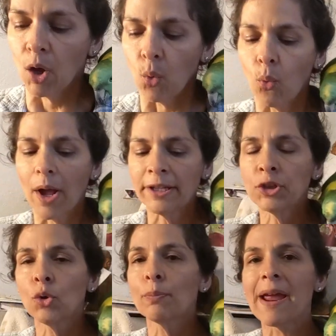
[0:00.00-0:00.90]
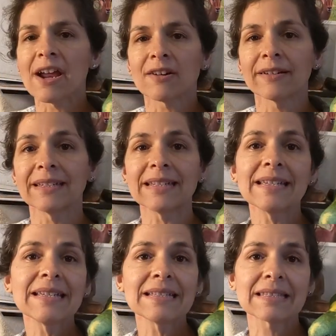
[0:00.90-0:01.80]
when your parrot
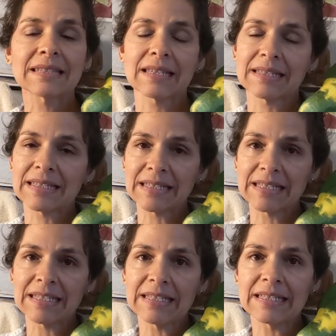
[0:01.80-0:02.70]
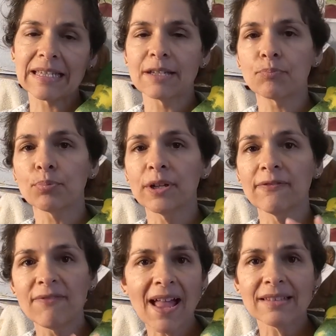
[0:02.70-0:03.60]
eats seeds, it
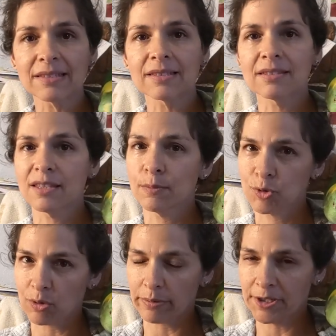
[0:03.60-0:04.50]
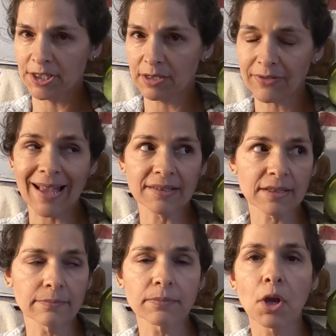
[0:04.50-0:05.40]
prevents the absorption of
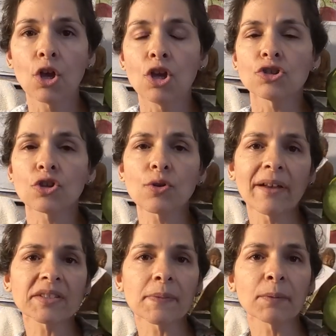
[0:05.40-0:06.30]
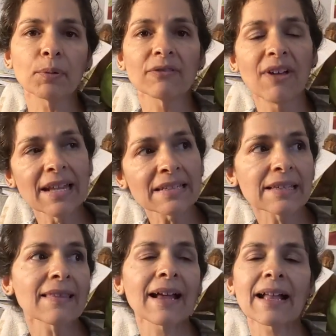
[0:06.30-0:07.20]
calcium. So you have something
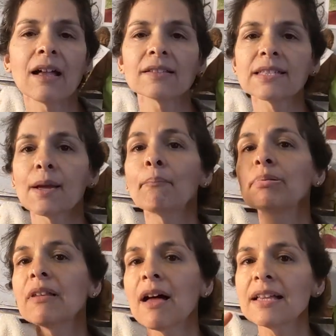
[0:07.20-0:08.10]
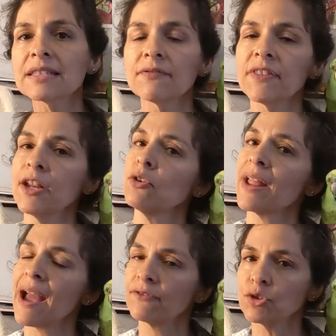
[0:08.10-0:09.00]
preventing that calcium, plus if they don't
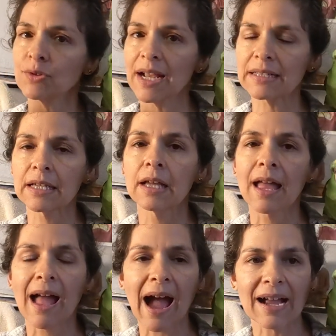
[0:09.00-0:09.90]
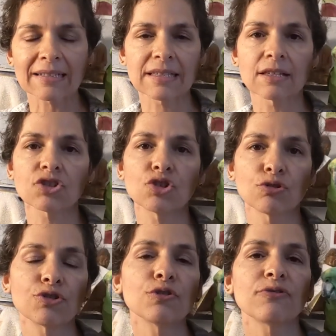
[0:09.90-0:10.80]
have direct access to
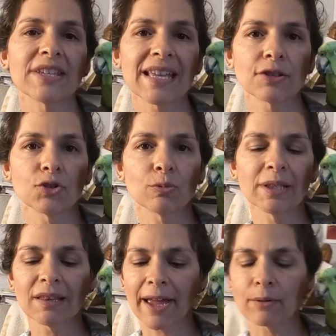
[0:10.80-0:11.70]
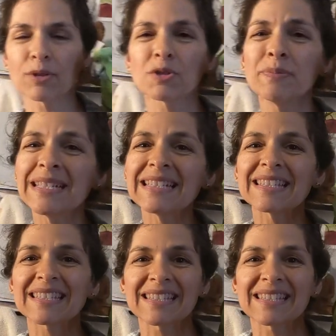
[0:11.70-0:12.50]
UV and UV light, which means